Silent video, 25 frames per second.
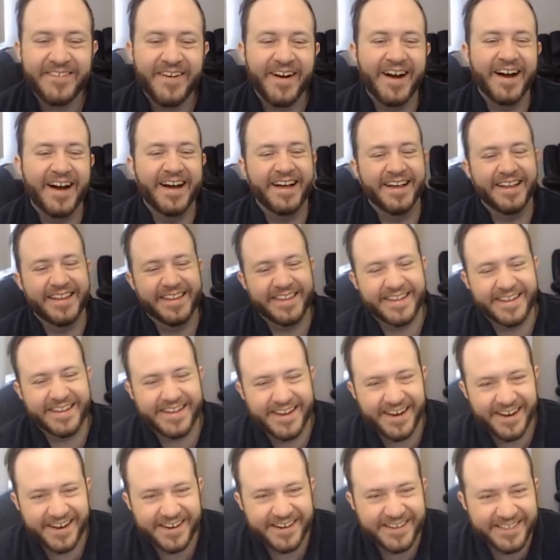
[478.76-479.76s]
Why the I
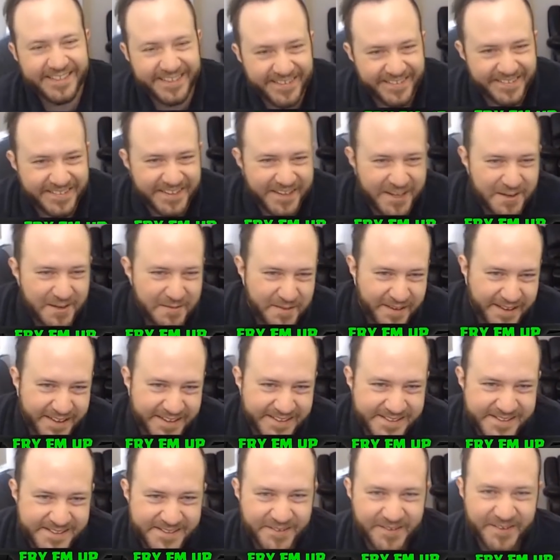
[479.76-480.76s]
Garg throwing him
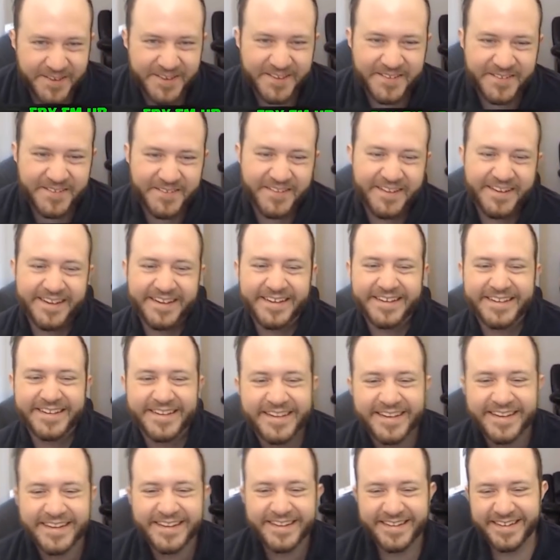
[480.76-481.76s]
against a 1-1? Are
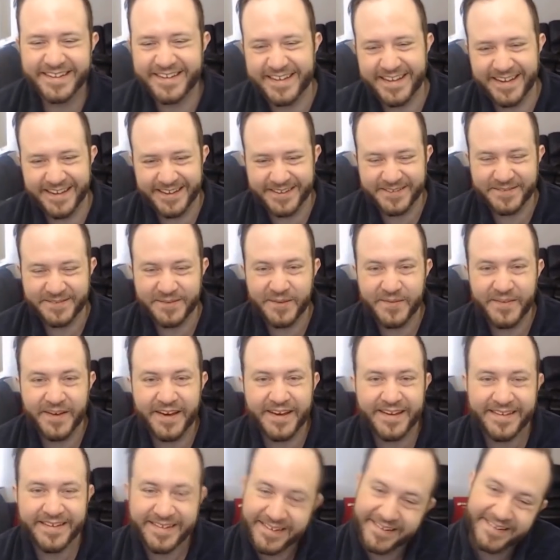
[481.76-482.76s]
you kidding me,
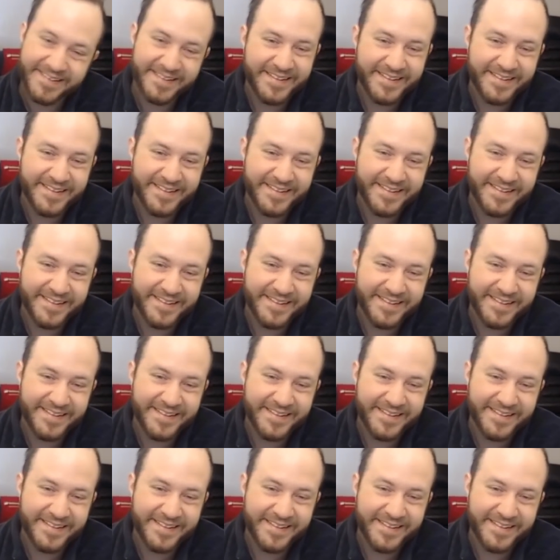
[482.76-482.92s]
man?